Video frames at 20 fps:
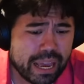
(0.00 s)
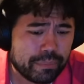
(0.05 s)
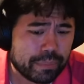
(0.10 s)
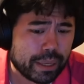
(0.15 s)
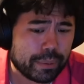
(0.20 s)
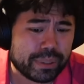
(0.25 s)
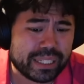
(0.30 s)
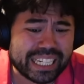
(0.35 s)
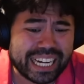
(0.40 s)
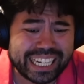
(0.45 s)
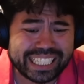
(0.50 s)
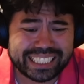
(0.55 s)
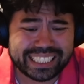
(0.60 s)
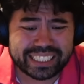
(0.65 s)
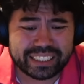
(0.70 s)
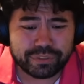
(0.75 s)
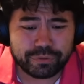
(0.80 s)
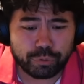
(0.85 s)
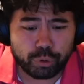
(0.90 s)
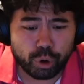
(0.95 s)
Maybe knight
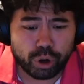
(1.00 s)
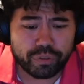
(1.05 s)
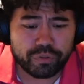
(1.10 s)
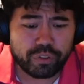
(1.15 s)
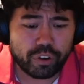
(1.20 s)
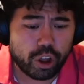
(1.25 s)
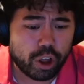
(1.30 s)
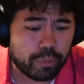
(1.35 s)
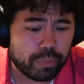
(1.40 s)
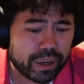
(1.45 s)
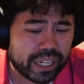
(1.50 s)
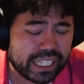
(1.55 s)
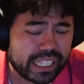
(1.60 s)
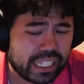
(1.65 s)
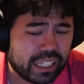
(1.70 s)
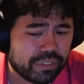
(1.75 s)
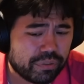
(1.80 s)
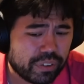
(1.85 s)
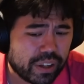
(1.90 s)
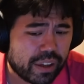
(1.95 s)
c4 followed by
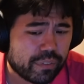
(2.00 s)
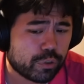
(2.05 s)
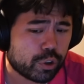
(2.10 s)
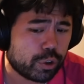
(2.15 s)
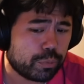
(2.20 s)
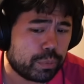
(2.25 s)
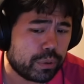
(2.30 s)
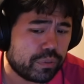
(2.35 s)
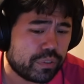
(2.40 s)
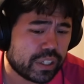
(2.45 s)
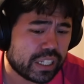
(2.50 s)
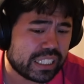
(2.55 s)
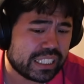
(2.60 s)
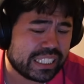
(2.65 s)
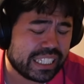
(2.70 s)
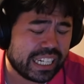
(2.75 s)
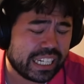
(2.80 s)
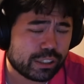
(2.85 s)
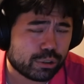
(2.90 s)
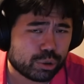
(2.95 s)
e5 could be very
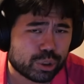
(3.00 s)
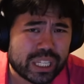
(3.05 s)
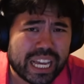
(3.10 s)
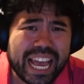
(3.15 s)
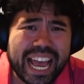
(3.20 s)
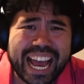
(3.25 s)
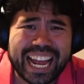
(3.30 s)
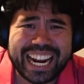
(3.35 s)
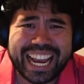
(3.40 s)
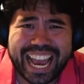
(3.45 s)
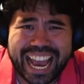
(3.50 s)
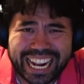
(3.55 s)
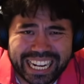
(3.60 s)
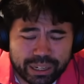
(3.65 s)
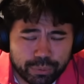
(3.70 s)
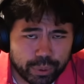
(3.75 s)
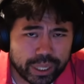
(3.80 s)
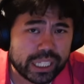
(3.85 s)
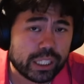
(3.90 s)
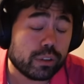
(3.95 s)
dangerous, and at
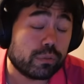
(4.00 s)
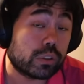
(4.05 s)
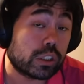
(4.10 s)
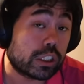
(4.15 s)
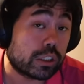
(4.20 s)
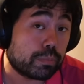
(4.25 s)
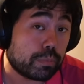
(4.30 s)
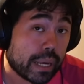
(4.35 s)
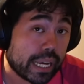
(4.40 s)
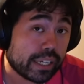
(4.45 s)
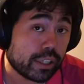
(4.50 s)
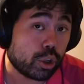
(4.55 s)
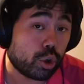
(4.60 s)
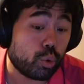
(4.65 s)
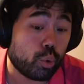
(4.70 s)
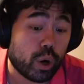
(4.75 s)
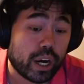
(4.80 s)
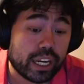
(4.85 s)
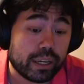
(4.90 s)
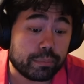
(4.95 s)
any rate, you have to spend
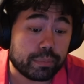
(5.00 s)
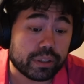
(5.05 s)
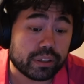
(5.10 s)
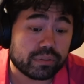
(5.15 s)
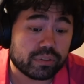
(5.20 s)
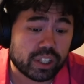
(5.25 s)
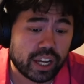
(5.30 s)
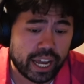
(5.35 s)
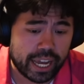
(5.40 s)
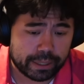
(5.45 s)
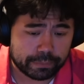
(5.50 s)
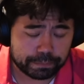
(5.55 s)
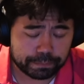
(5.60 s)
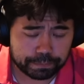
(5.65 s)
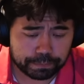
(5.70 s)
quite a bit of time.